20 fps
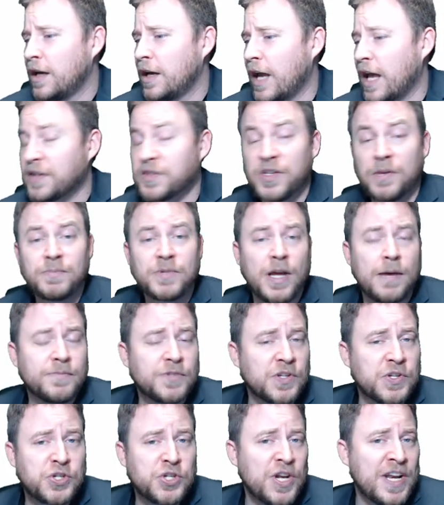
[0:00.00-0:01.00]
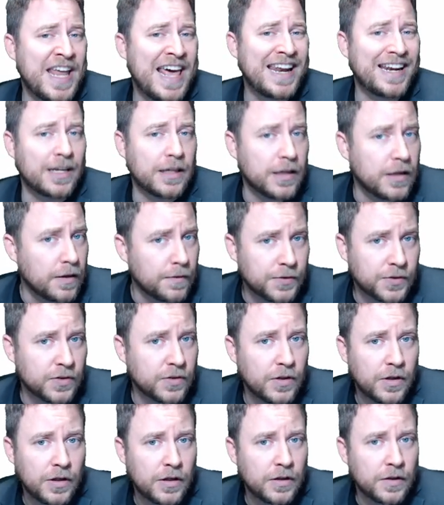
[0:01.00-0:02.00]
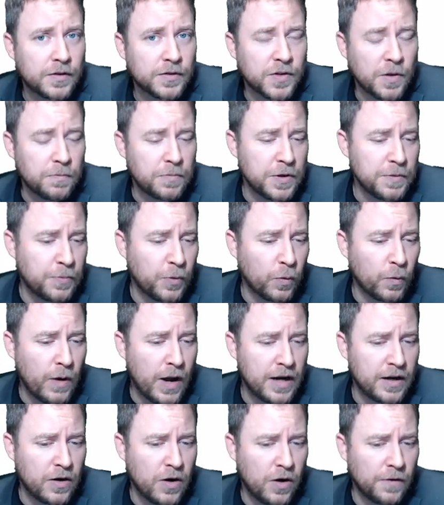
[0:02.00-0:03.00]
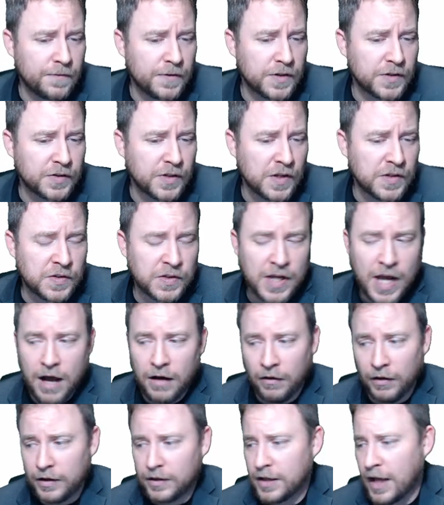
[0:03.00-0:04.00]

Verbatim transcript: And sometimes it's genetic gifts. Some people write it off as talent.